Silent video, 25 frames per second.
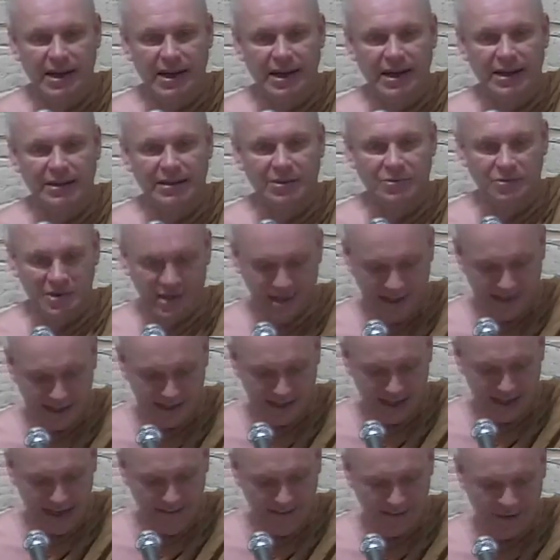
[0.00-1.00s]
And the
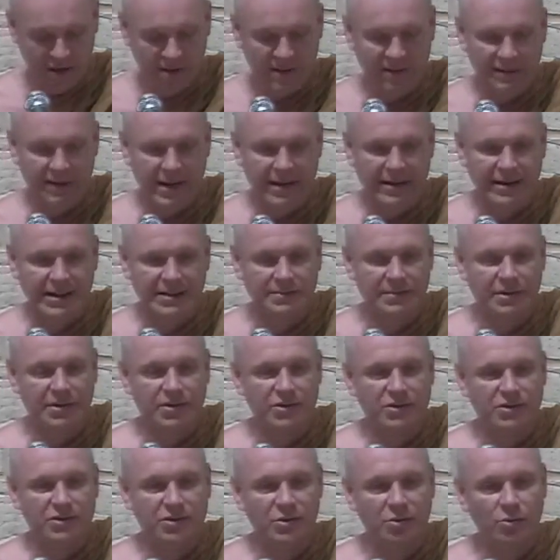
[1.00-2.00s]
reason I have done that is
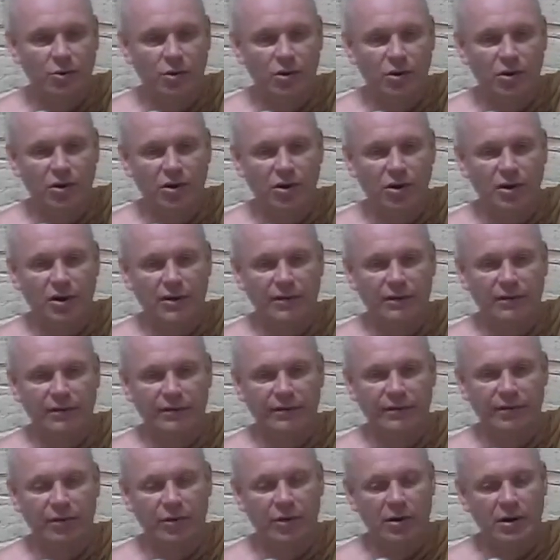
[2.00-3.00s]
because the word
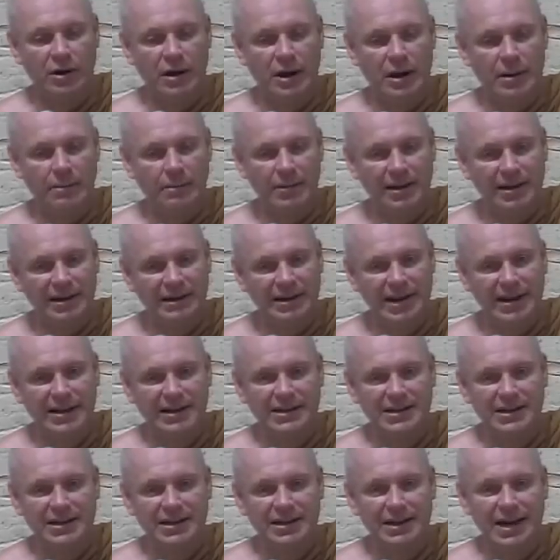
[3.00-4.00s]
for
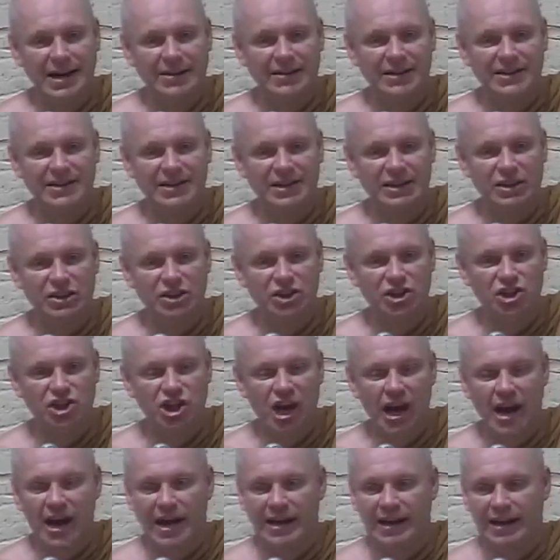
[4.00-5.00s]
meditation there is
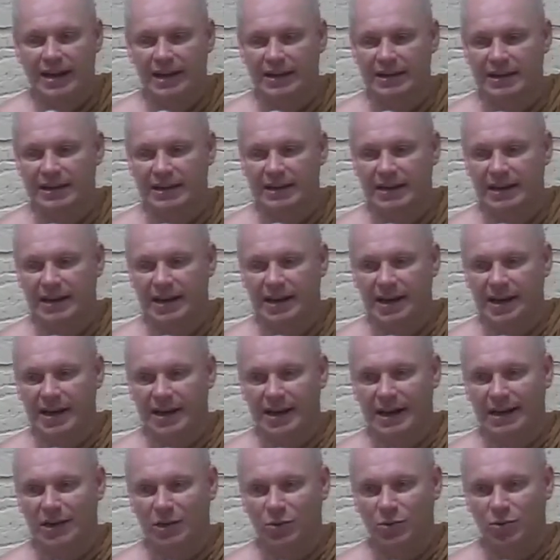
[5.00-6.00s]
jayati.
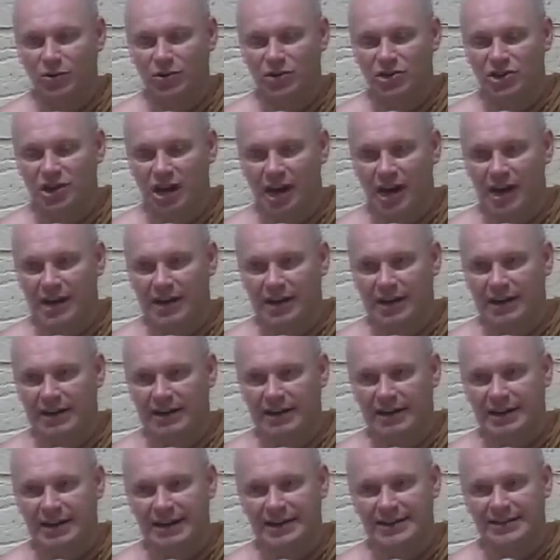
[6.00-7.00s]
And the word
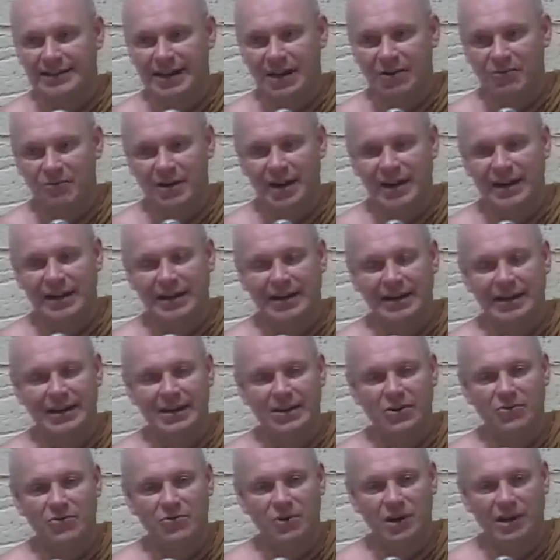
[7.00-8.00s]
jayati is
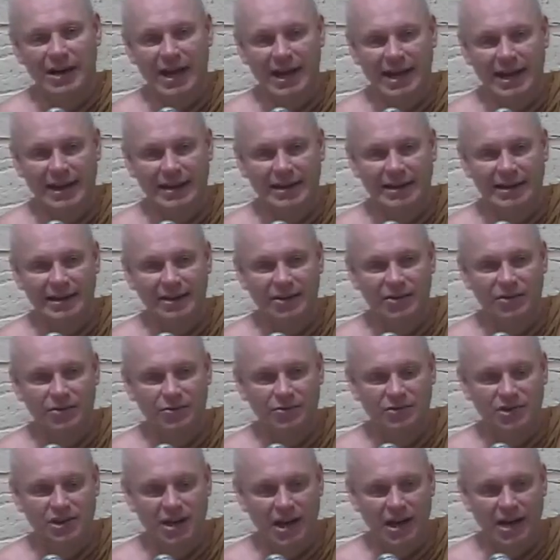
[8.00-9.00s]
directly related to
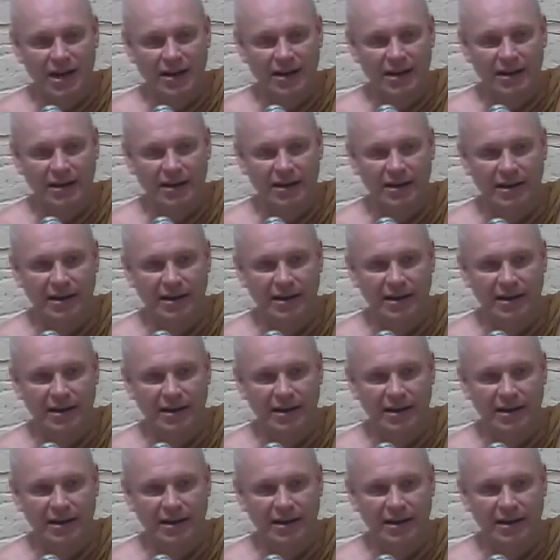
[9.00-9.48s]
jhana.